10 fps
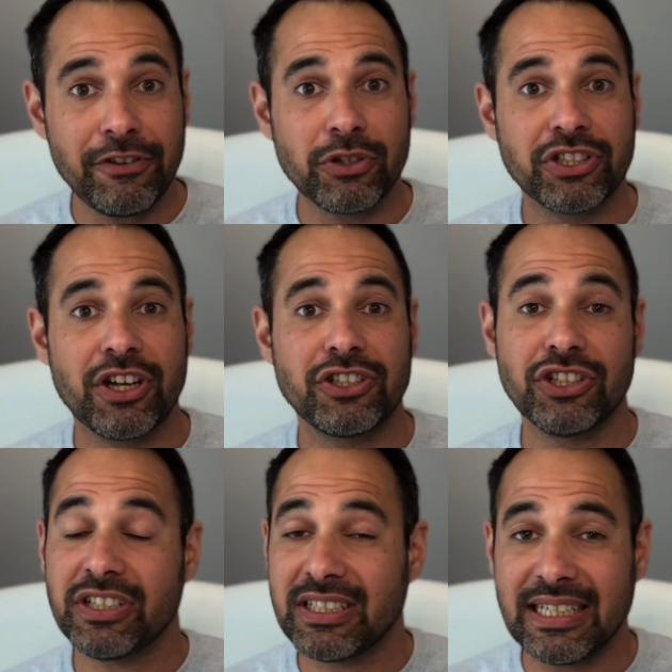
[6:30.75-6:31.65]
Your
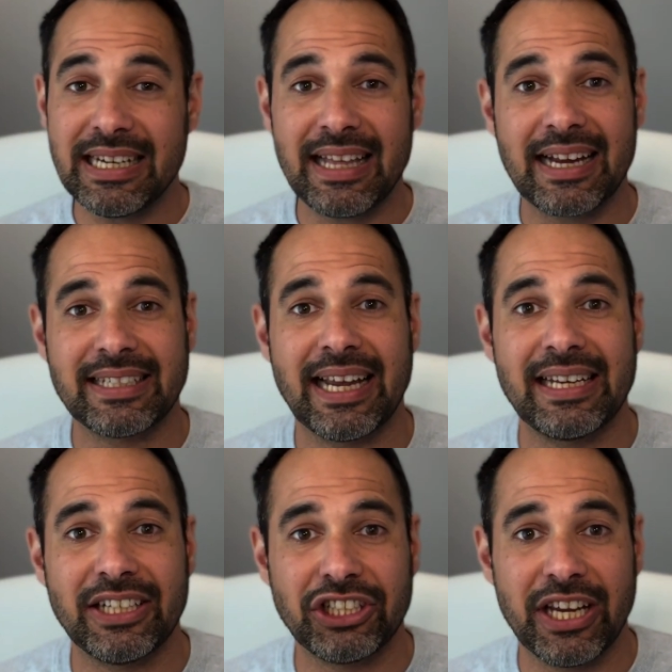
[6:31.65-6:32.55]
surgeons see that
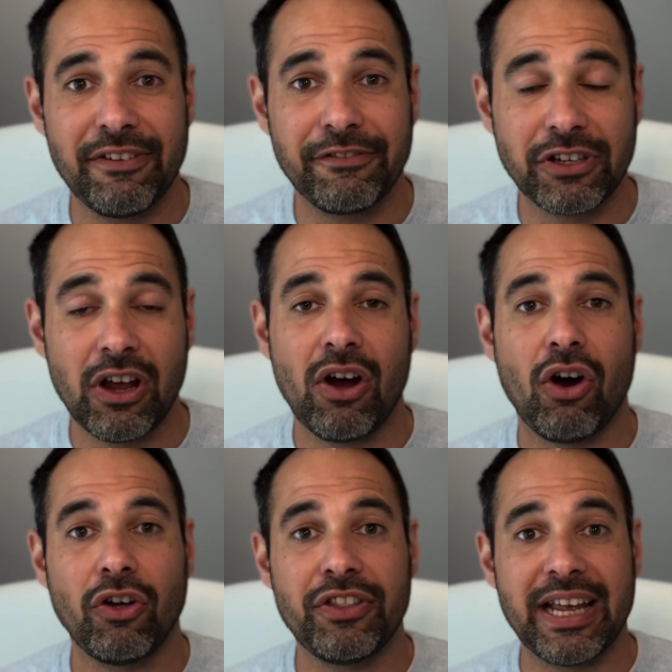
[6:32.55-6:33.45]
talar shift
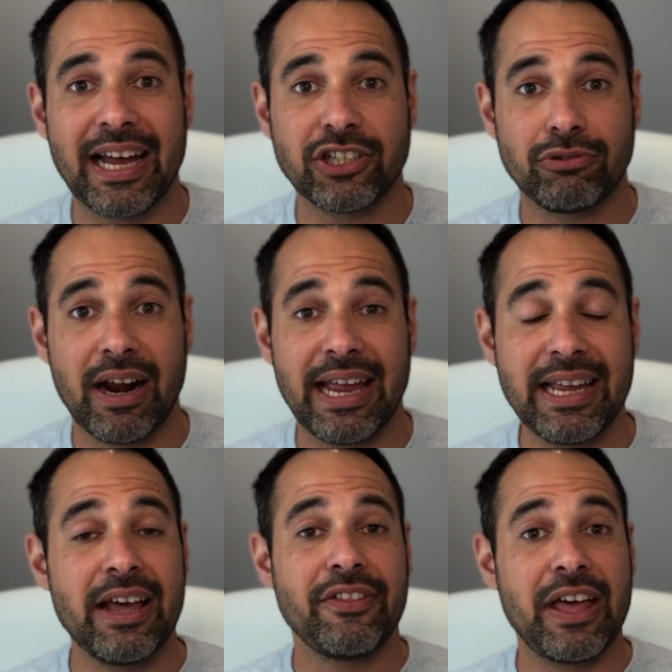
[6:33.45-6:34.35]
on the X-ray,
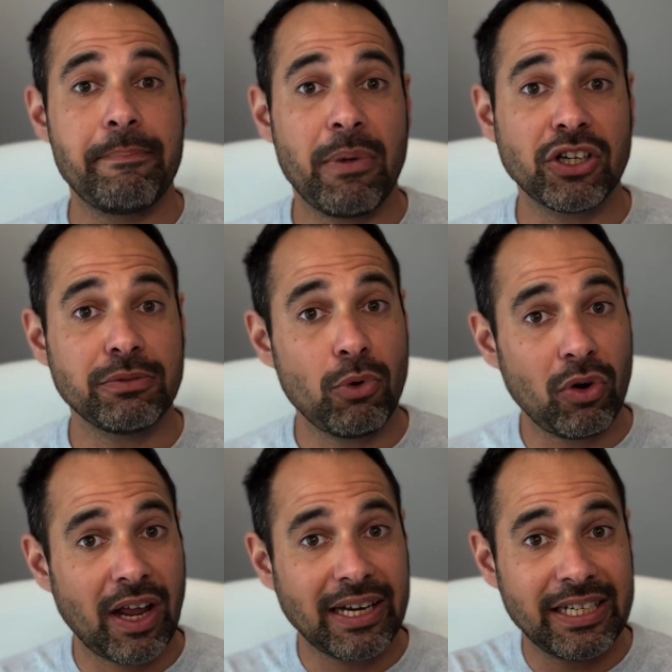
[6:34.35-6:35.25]
they're much more
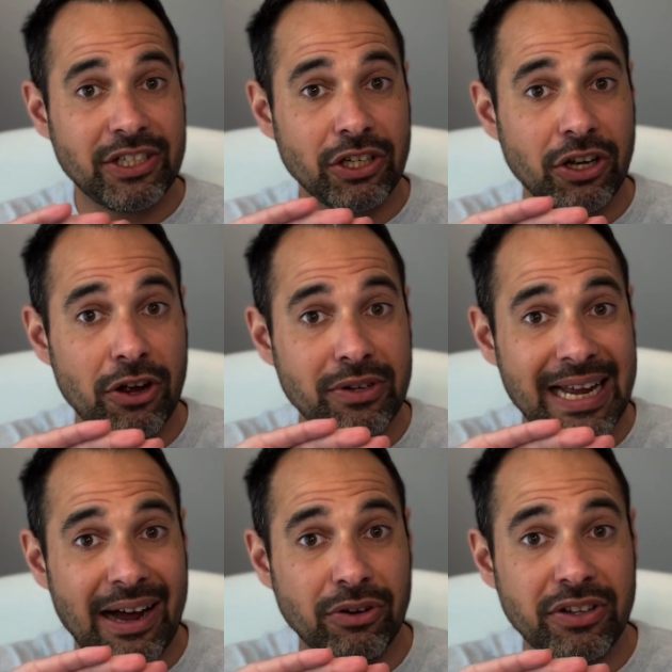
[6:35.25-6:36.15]
likely to go
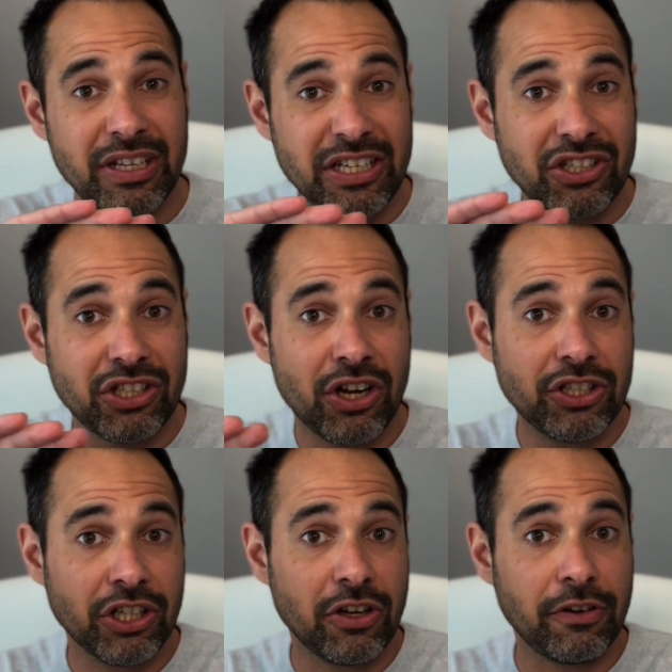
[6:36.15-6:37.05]
down the
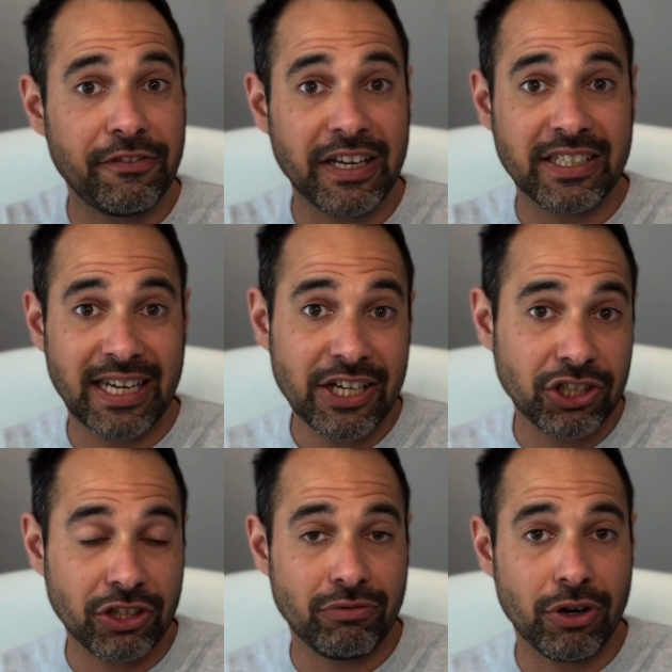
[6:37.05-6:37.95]
surgical
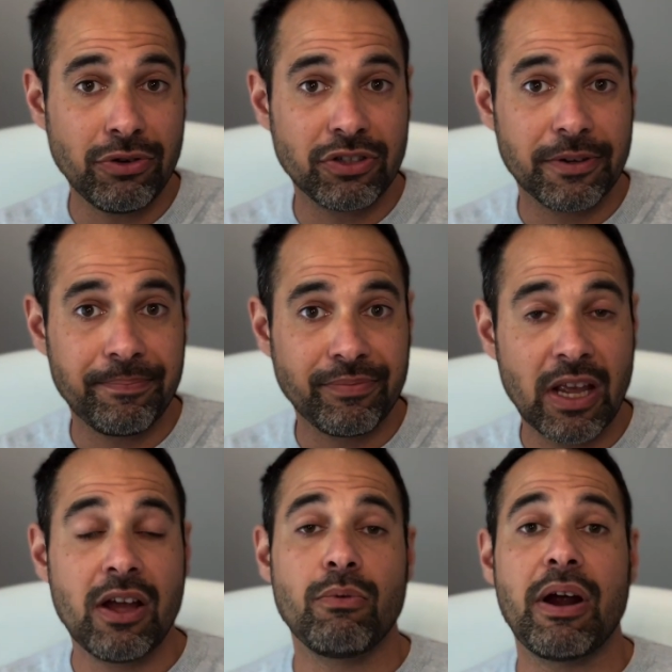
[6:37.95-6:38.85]
fixation route,
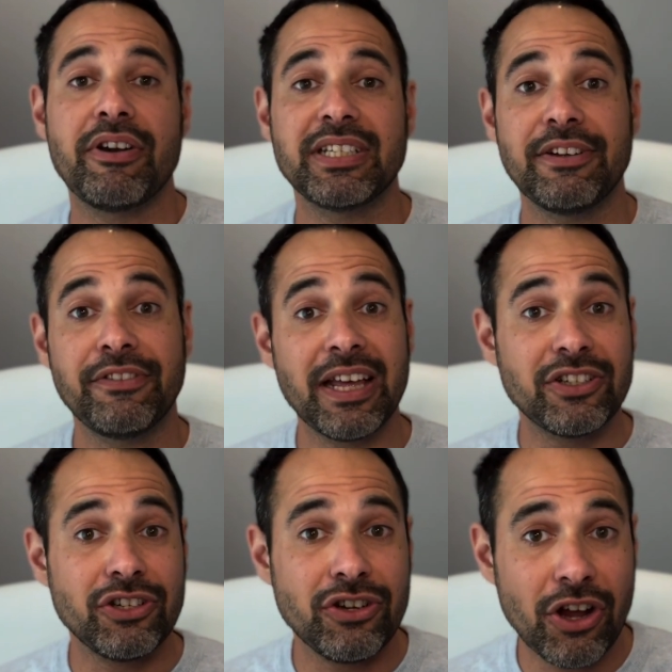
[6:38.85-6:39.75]
whereas if
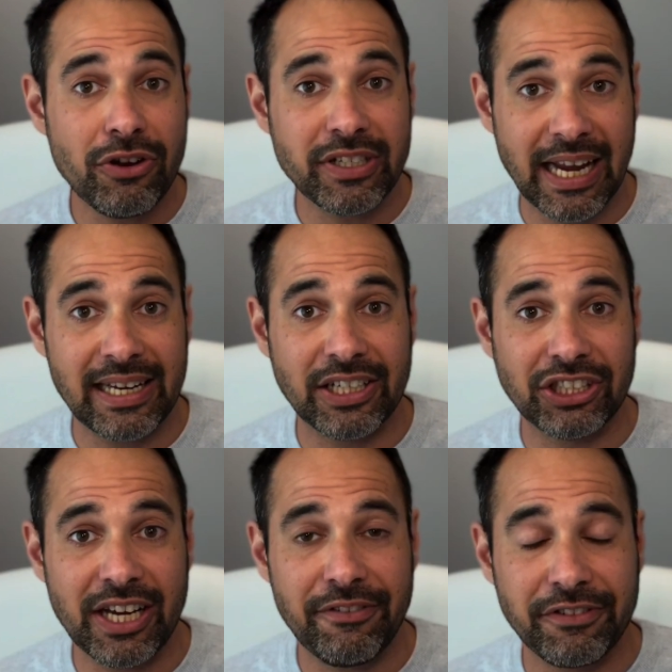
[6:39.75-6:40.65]
there's no talar
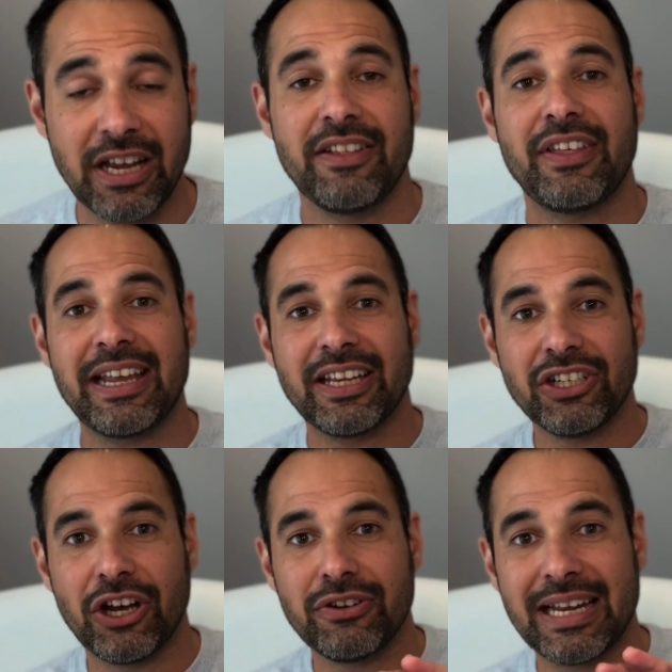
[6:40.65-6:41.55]
shift, they can
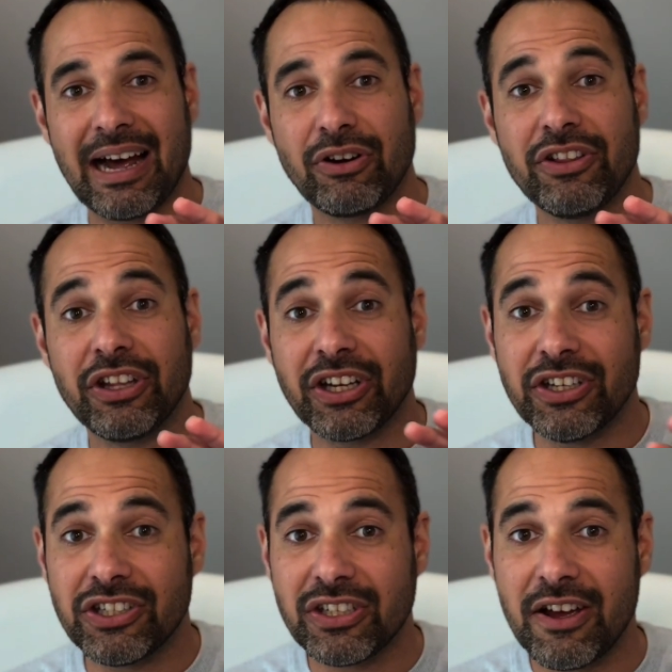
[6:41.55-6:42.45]
go down the
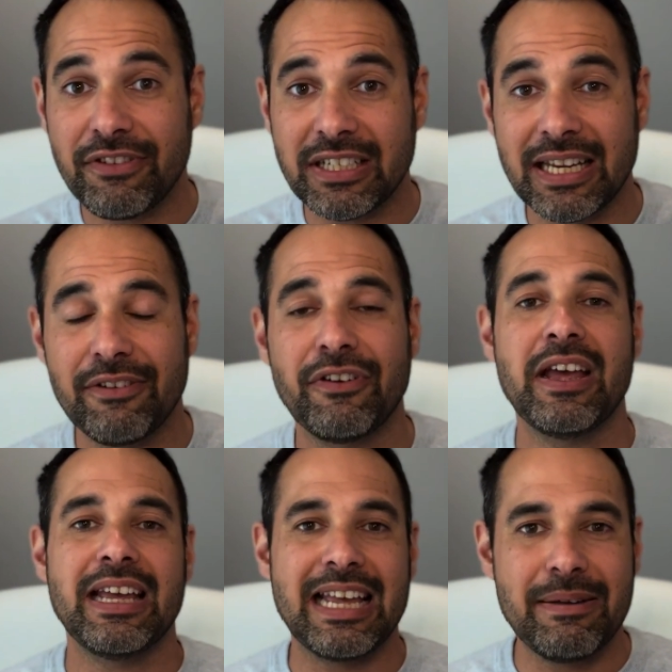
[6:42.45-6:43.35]
conservative
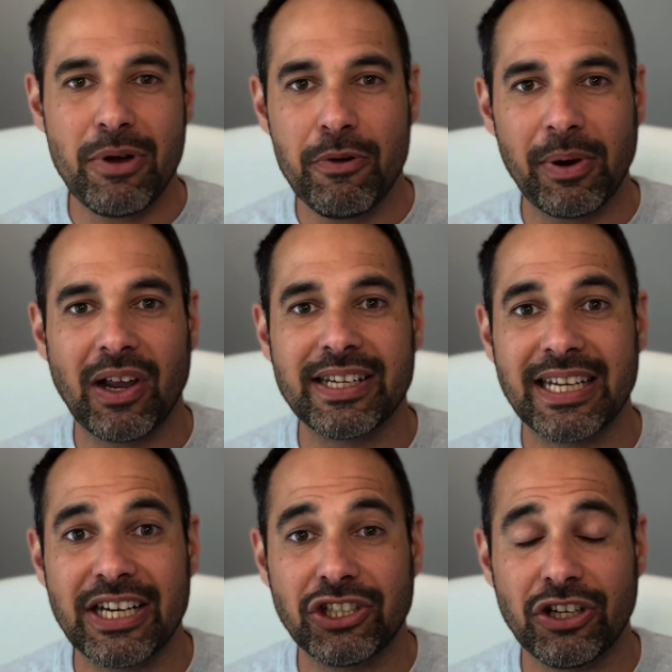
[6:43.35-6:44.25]

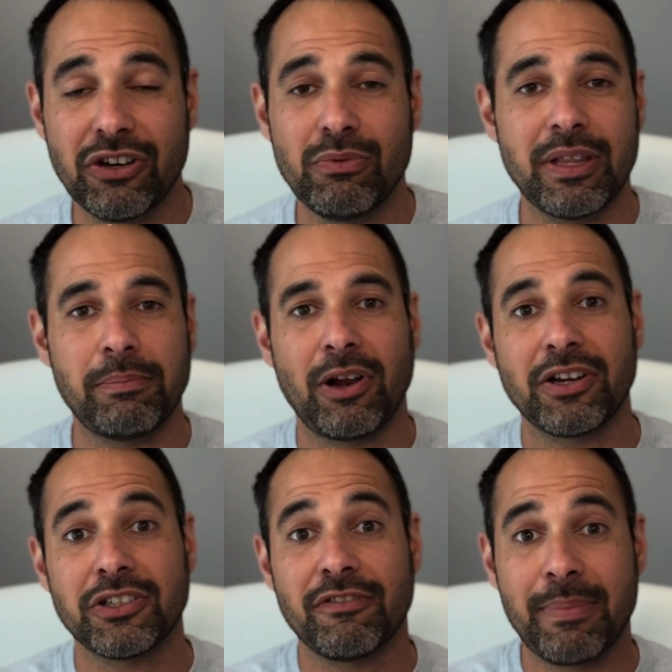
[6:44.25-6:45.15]
immobilization with a
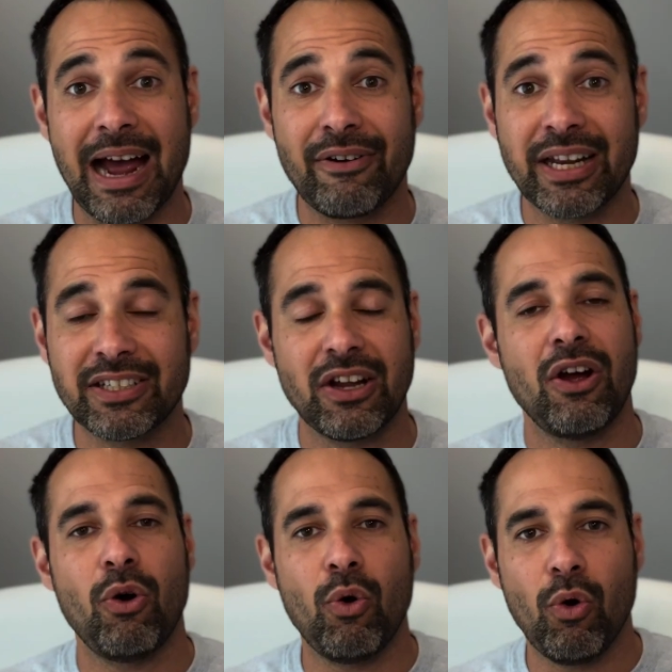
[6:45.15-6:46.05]
plaster of Paris
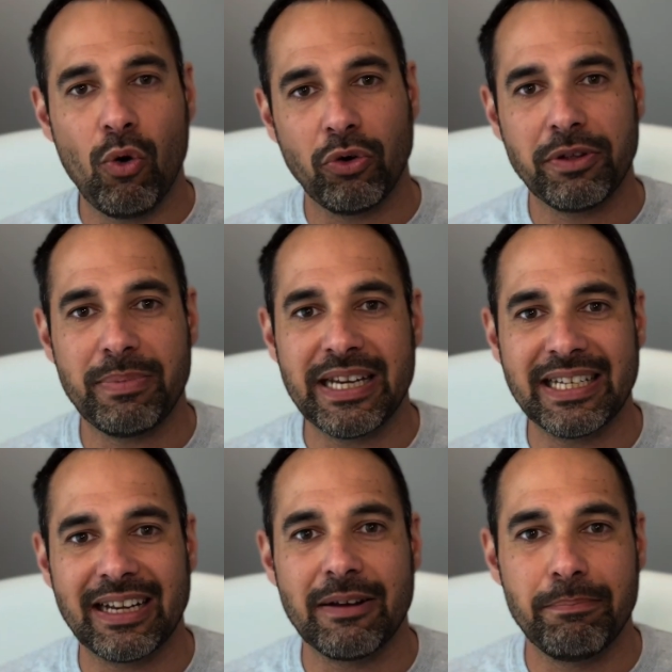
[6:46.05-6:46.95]
or
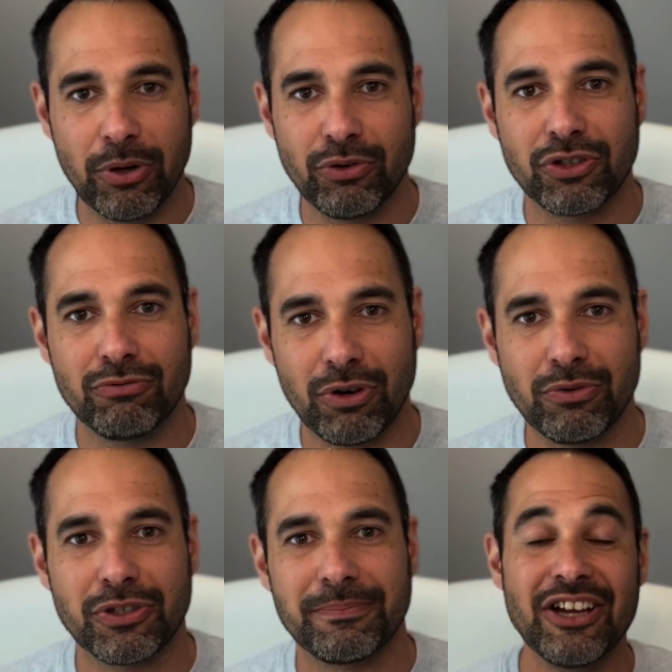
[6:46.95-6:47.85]
orthopedic boot route.